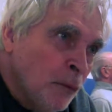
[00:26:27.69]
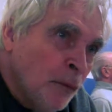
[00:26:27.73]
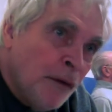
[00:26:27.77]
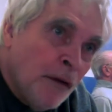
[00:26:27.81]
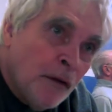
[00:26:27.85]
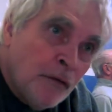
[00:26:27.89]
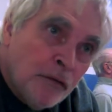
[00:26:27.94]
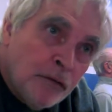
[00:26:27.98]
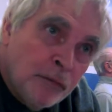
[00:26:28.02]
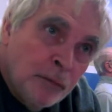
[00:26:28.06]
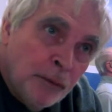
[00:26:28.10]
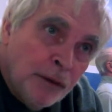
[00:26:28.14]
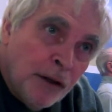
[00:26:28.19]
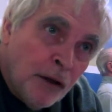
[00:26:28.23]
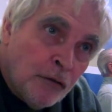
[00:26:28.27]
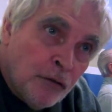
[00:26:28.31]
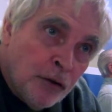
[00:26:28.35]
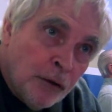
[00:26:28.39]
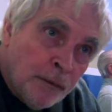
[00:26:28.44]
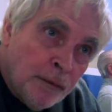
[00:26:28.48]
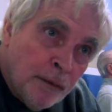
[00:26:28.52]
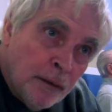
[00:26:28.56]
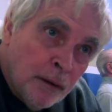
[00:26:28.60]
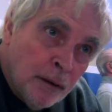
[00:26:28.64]
When they
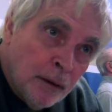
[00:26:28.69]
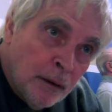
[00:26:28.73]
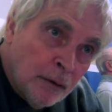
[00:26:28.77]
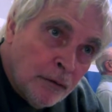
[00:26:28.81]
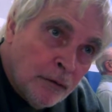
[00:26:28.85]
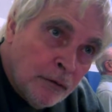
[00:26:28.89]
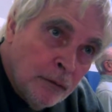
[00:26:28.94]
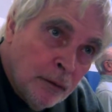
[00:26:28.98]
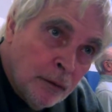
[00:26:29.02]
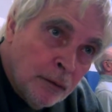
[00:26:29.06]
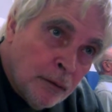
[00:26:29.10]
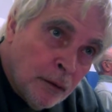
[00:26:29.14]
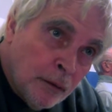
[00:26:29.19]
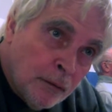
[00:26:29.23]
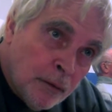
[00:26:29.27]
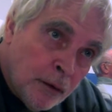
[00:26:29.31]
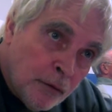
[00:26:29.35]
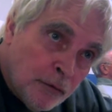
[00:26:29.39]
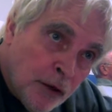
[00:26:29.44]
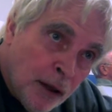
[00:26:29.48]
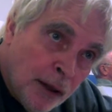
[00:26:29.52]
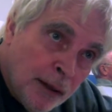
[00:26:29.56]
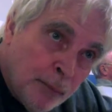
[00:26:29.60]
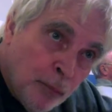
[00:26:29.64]
took the
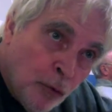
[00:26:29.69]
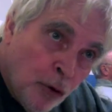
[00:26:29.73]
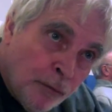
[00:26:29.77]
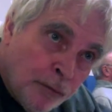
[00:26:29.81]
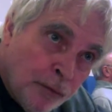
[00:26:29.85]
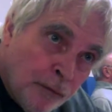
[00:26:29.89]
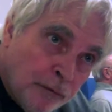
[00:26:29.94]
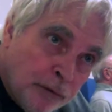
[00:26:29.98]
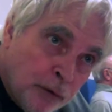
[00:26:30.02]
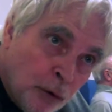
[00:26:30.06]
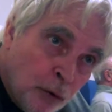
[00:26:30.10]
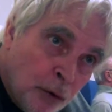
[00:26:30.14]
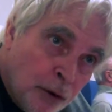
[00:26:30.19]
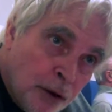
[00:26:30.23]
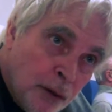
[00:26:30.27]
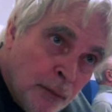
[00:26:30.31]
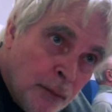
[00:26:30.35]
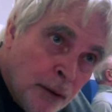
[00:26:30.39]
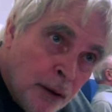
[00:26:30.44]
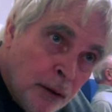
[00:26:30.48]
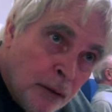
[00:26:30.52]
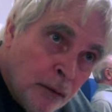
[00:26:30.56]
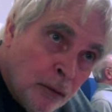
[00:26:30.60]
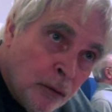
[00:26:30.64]
tape off the floor,
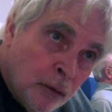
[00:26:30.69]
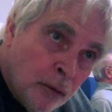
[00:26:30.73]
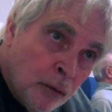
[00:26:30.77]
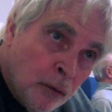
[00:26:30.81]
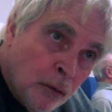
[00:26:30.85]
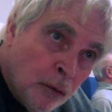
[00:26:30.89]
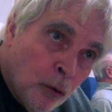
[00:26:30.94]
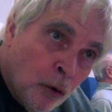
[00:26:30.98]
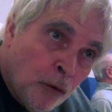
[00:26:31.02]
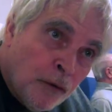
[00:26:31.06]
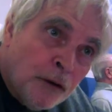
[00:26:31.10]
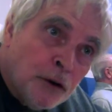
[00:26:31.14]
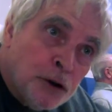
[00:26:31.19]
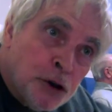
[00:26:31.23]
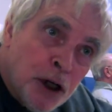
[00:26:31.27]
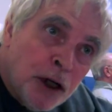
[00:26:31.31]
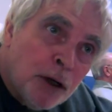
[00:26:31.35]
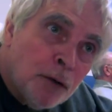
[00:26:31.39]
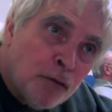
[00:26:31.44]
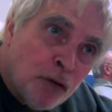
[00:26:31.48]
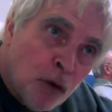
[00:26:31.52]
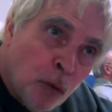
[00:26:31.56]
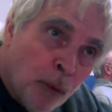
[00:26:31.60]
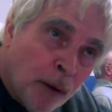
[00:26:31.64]
you mean, or the
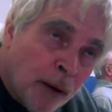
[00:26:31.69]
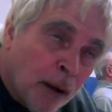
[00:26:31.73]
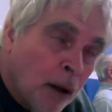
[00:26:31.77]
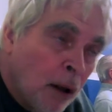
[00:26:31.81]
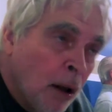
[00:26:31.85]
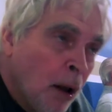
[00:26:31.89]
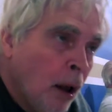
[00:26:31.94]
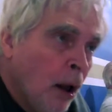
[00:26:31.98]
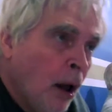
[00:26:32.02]
chairs away?